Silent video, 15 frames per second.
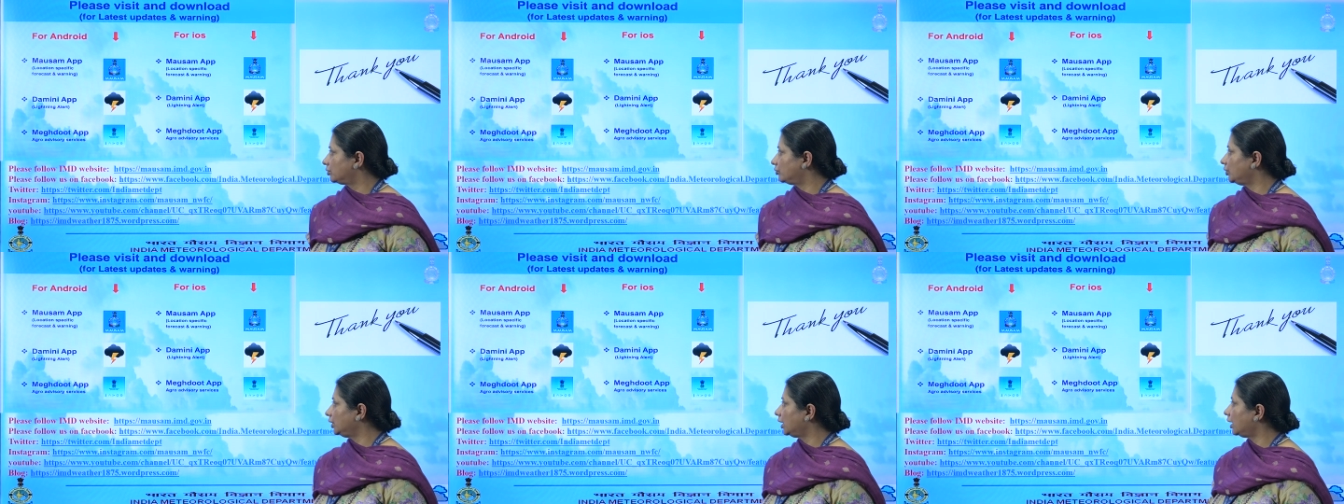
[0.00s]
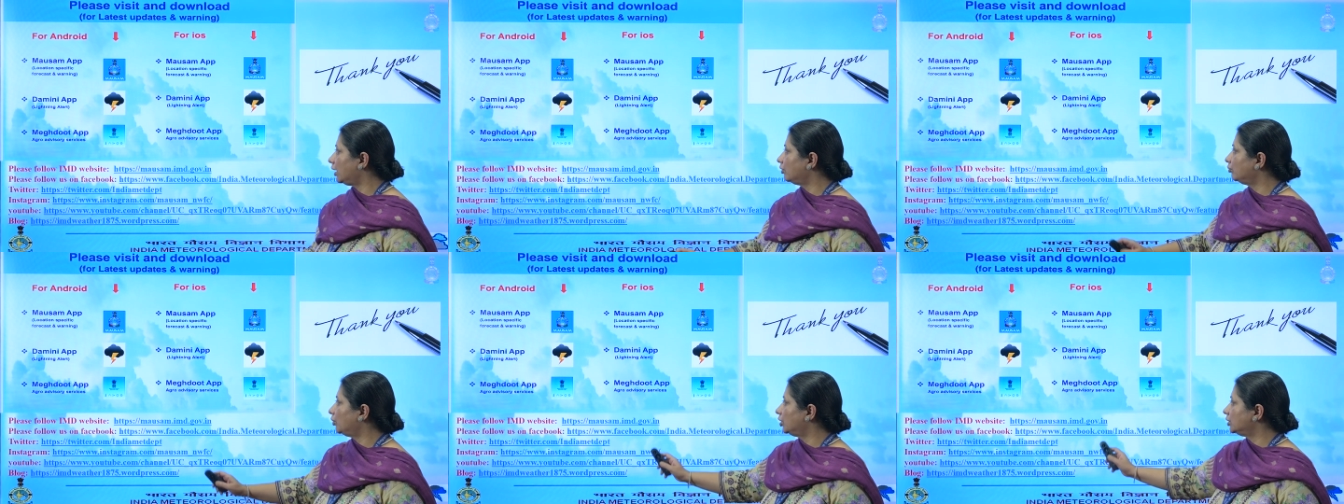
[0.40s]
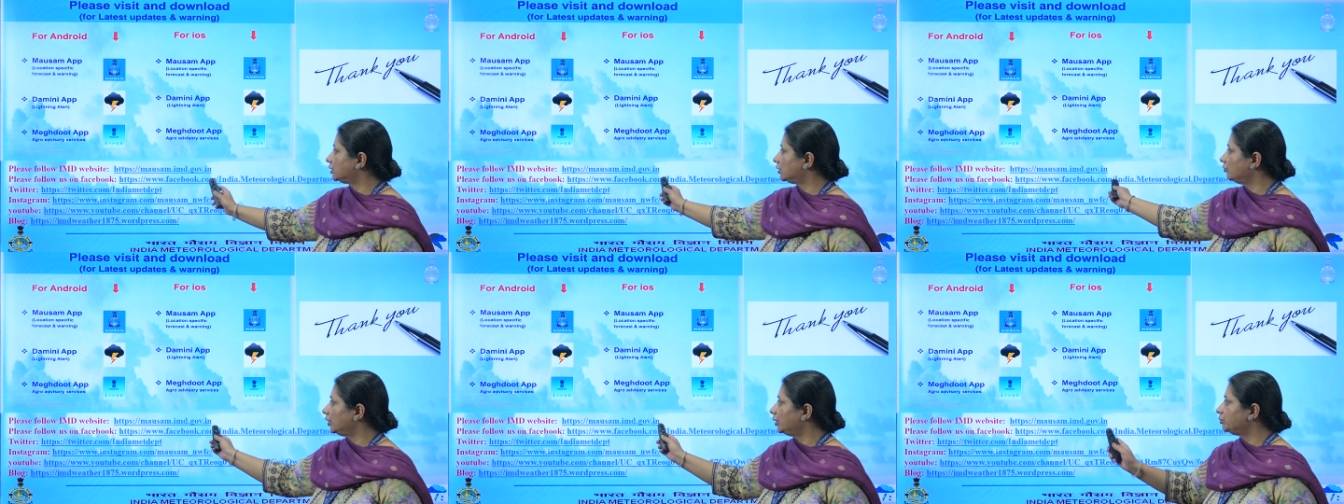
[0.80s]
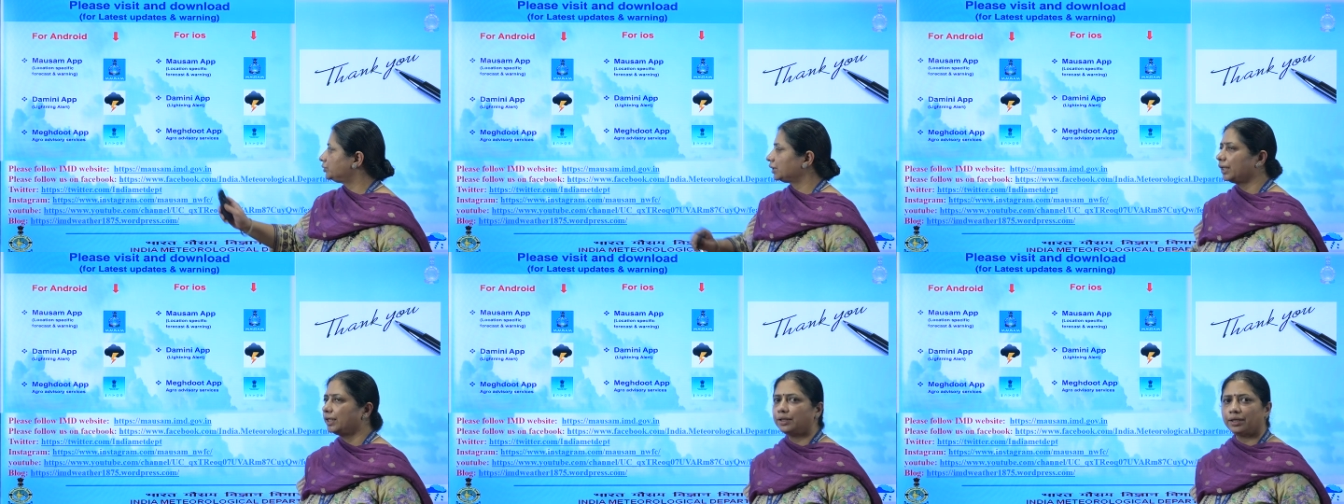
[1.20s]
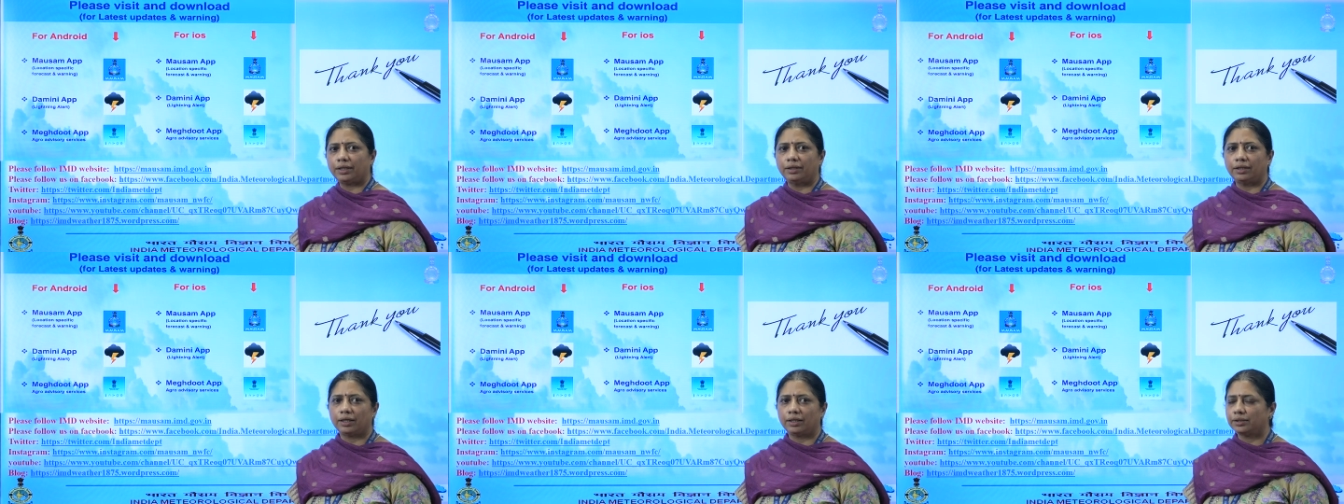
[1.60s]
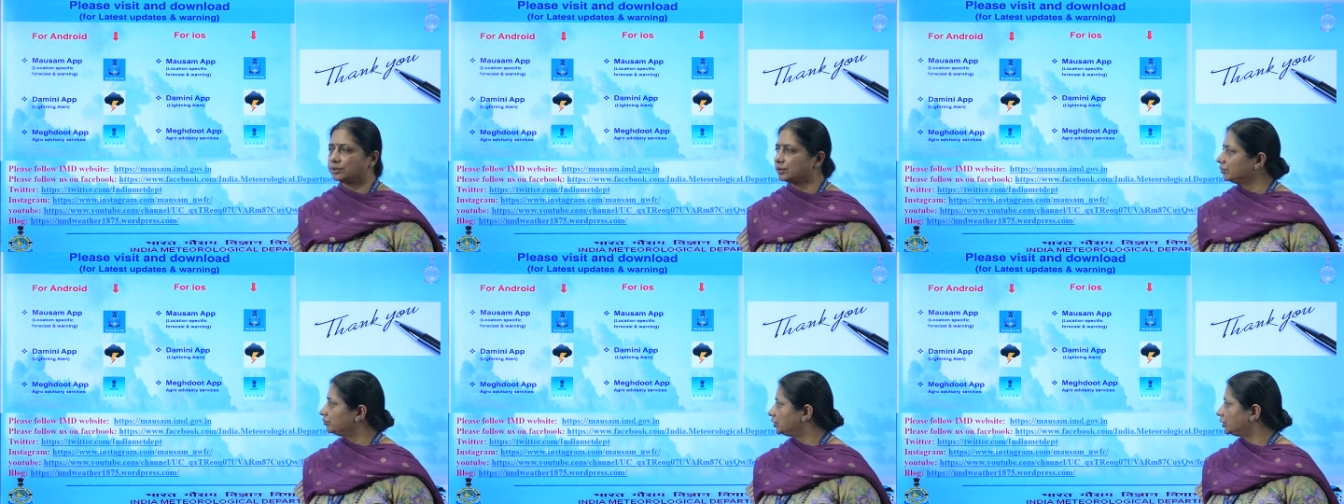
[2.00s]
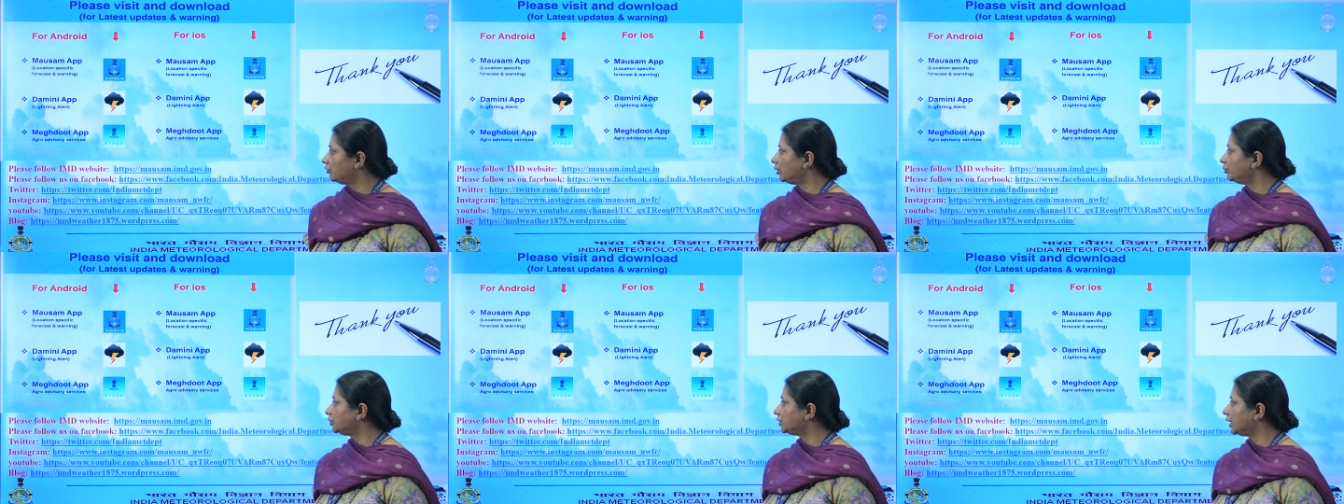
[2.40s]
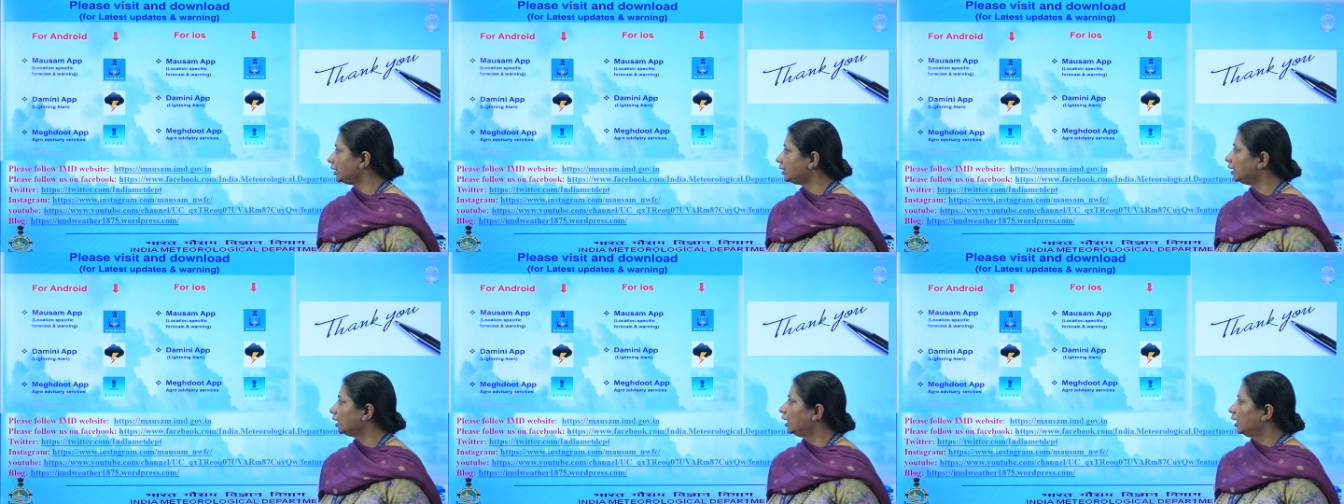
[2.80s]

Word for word: We have MOSM website and RSMC website,